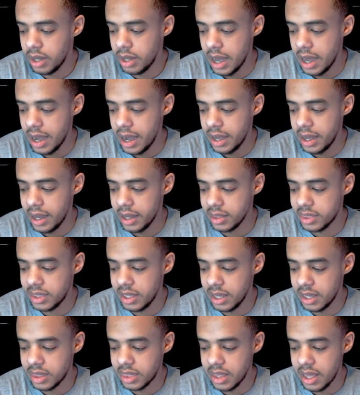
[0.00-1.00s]
I
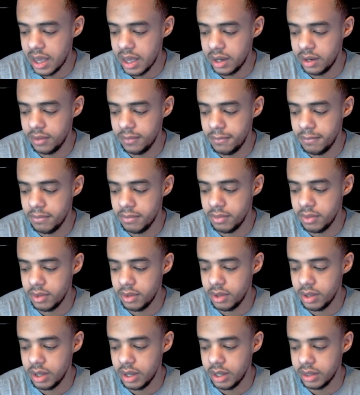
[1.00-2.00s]
think
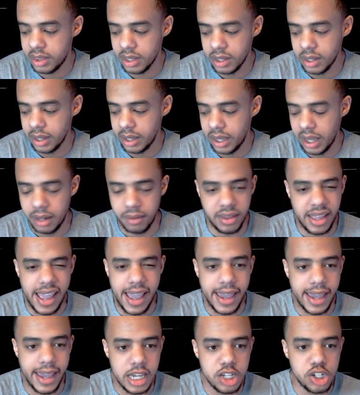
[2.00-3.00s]
again, the
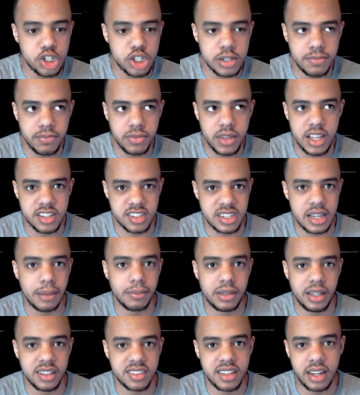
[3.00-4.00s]
age is
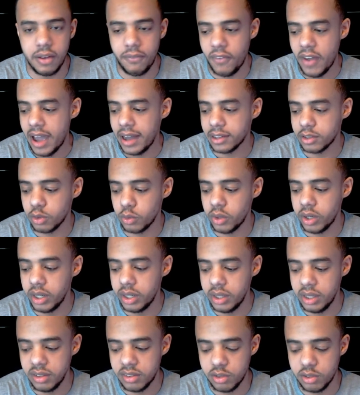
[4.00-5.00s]
something that's going to factor
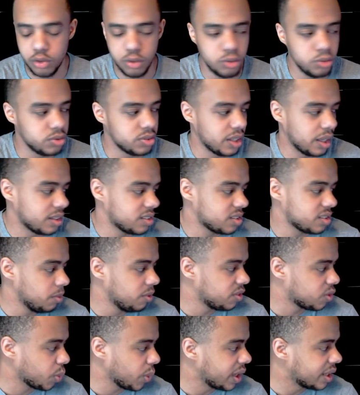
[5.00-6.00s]
into some of
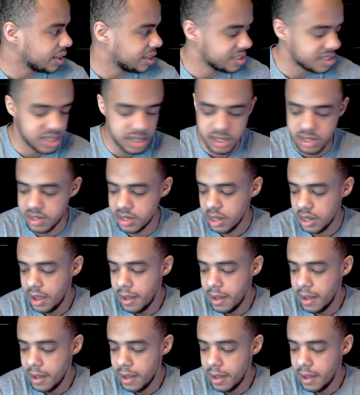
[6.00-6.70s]
his weaknesses.